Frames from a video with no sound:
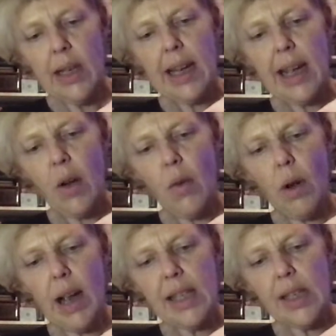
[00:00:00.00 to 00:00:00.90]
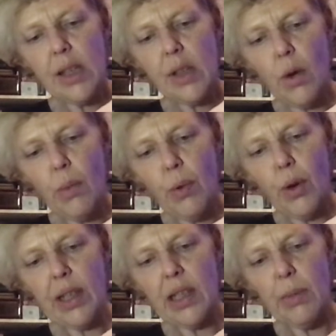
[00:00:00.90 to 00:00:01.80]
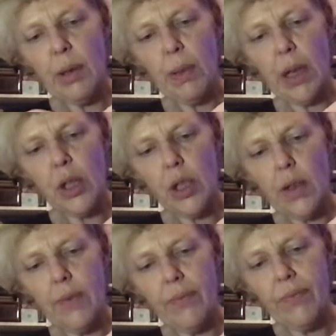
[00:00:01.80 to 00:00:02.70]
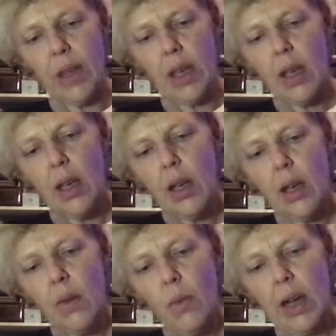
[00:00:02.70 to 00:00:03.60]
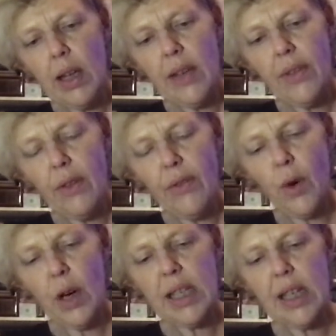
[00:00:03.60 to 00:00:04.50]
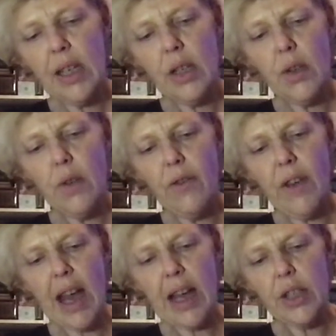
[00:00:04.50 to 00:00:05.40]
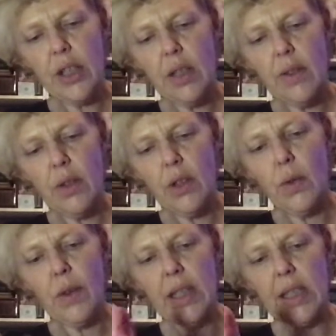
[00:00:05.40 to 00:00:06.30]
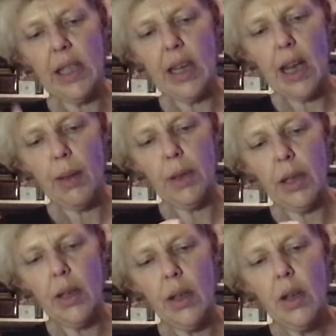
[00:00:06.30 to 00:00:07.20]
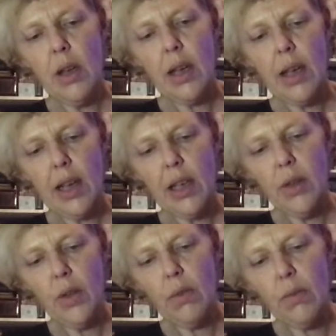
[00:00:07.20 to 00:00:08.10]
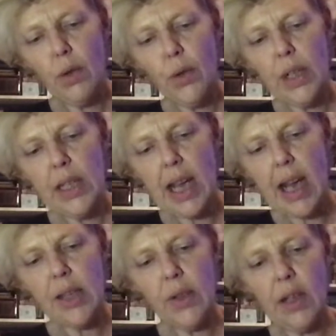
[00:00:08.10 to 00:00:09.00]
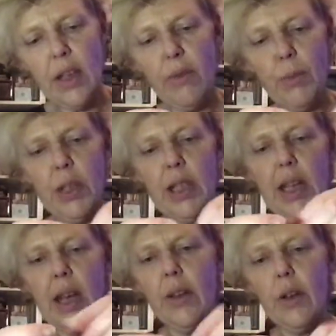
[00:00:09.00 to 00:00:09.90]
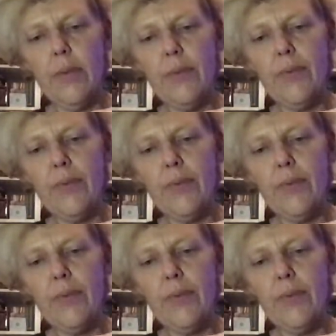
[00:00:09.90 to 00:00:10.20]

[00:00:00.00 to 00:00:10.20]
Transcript: Now, why is it so important to be patient? Well, if you force it in too fast, two things can happen. You can ruin the tassel that you've put together.